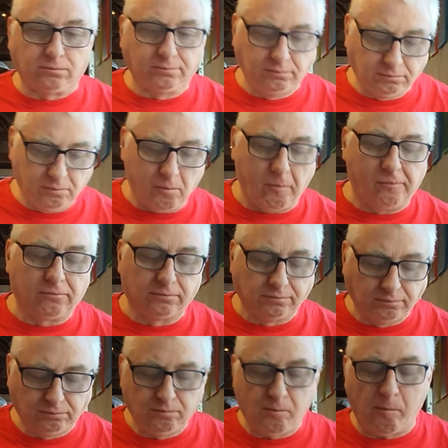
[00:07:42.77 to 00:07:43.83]
heaven,
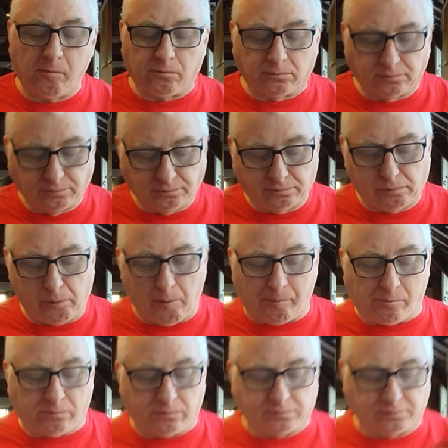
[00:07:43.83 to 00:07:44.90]
isn't it?
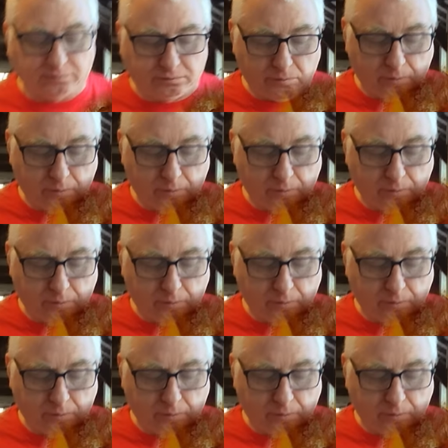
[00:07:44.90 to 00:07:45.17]
I'm